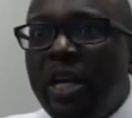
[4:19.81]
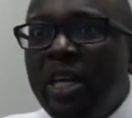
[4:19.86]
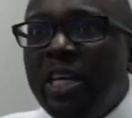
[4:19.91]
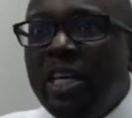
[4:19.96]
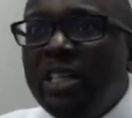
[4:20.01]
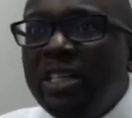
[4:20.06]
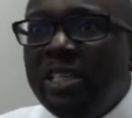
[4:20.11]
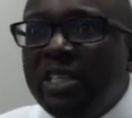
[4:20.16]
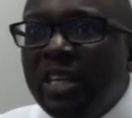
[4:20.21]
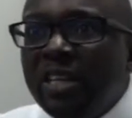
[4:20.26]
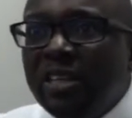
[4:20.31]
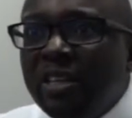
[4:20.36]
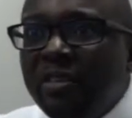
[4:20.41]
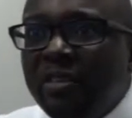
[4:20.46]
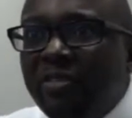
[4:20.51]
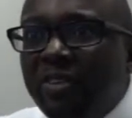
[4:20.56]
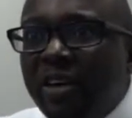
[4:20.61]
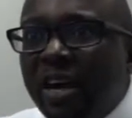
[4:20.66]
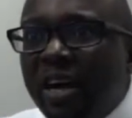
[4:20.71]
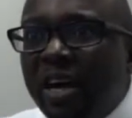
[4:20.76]

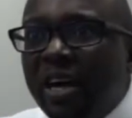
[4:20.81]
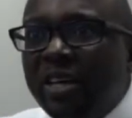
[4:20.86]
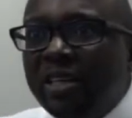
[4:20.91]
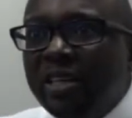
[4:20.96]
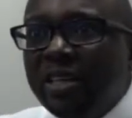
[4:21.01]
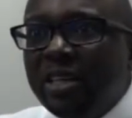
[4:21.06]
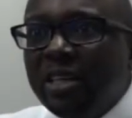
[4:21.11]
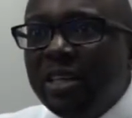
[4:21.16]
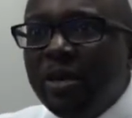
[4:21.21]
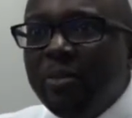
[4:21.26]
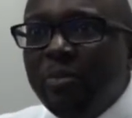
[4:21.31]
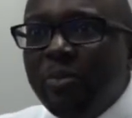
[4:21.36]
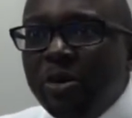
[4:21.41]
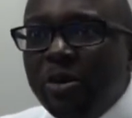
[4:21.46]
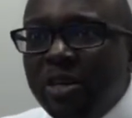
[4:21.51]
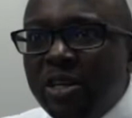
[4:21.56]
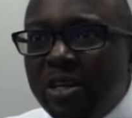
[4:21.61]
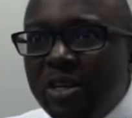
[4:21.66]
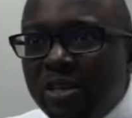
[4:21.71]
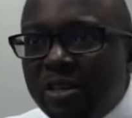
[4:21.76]
incentivize the
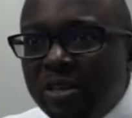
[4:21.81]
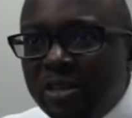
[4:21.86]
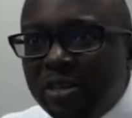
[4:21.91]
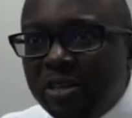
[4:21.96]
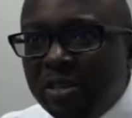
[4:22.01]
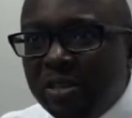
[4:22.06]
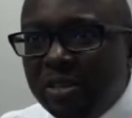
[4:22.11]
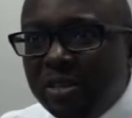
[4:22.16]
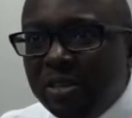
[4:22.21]
police.